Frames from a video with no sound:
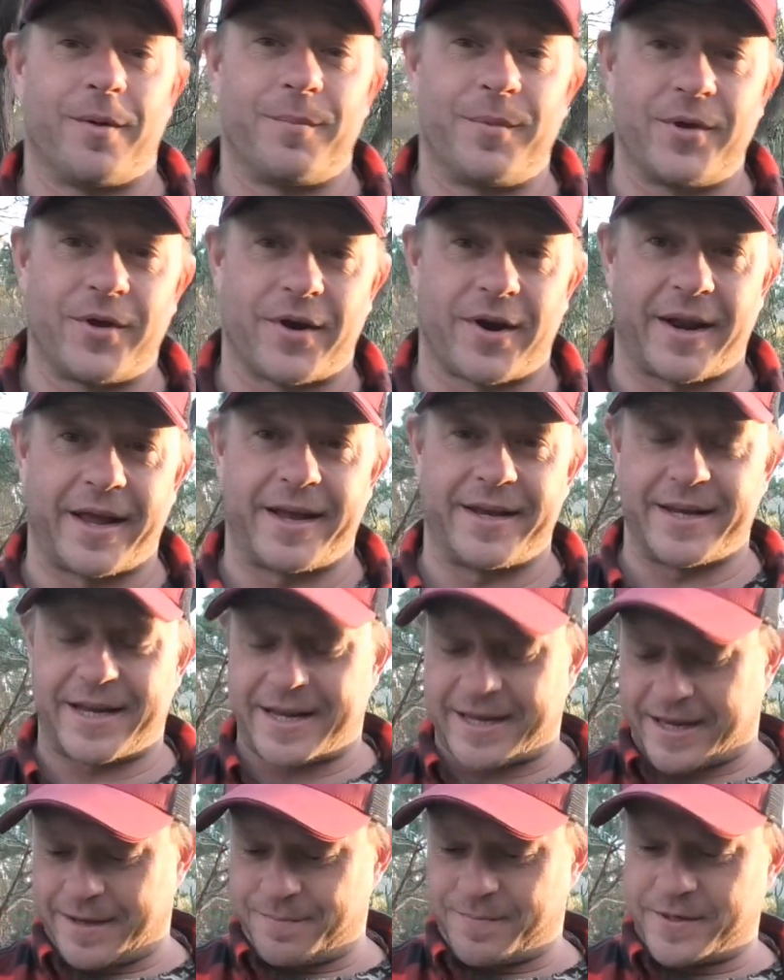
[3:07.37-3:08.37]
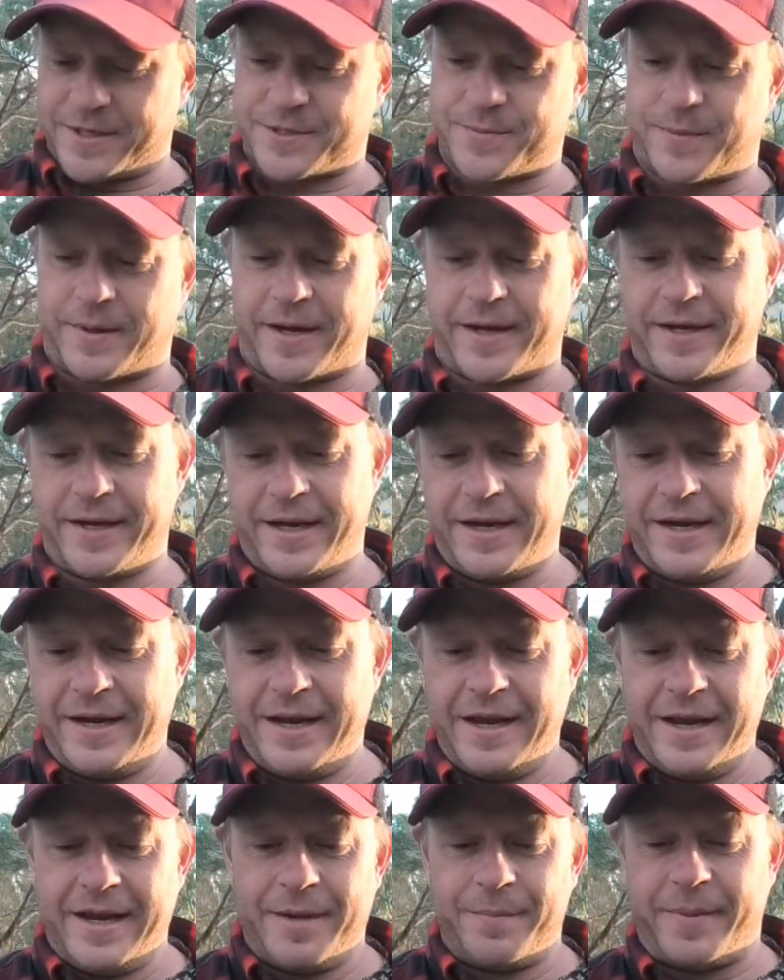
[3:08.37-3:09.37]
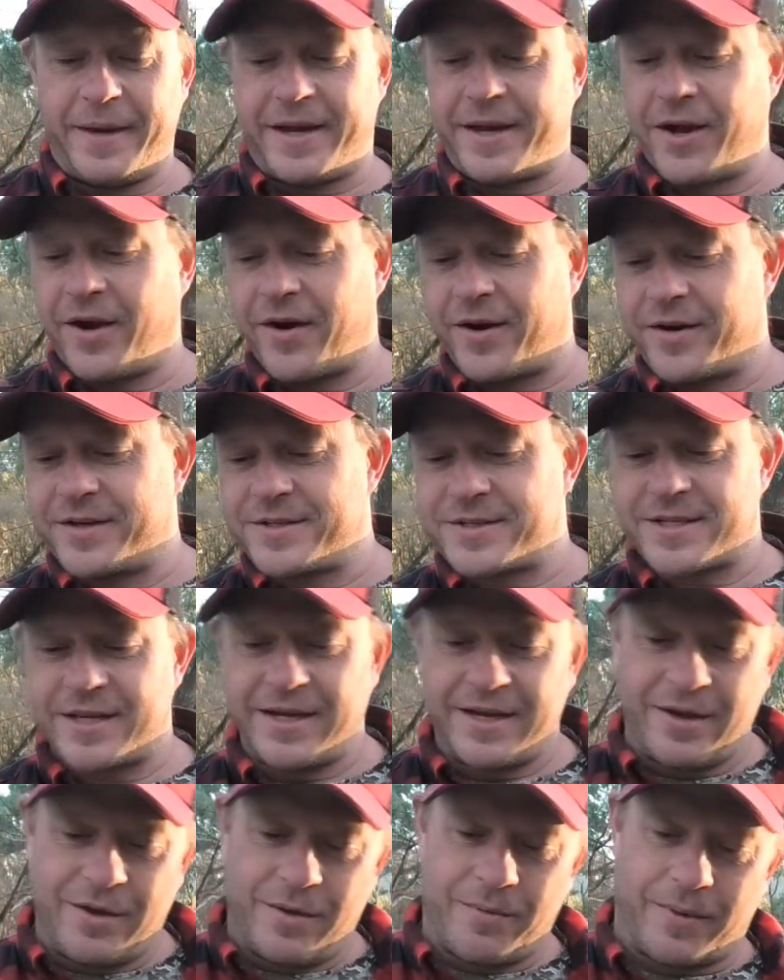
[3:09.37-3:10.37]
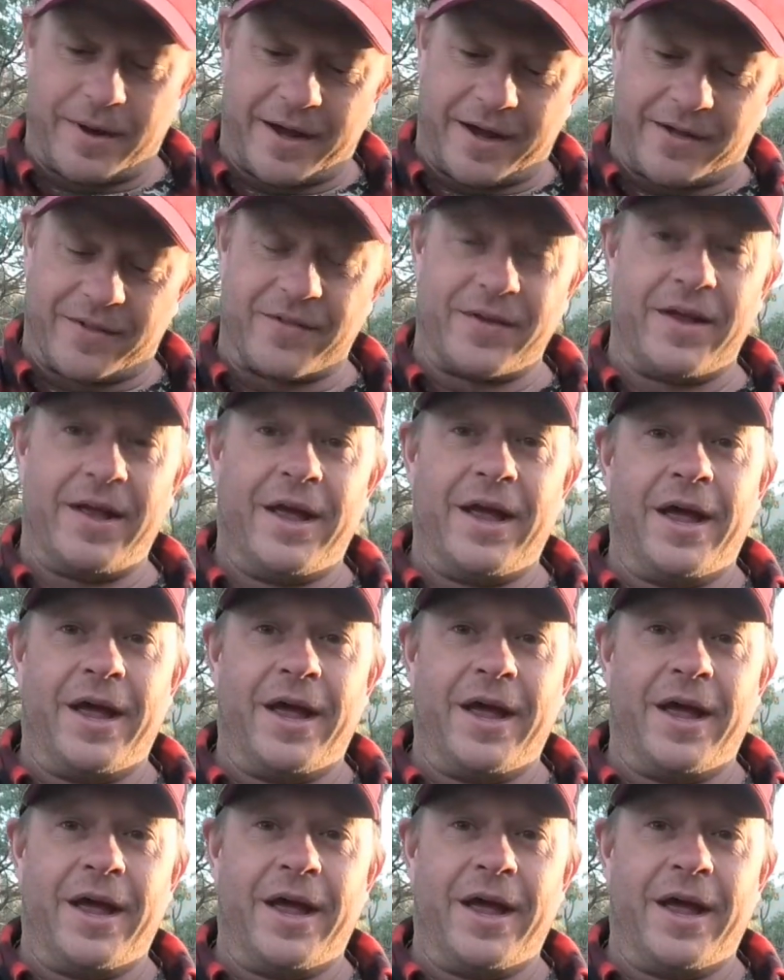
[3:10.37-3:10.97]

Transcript: I'm not allowed to keep this one because, well,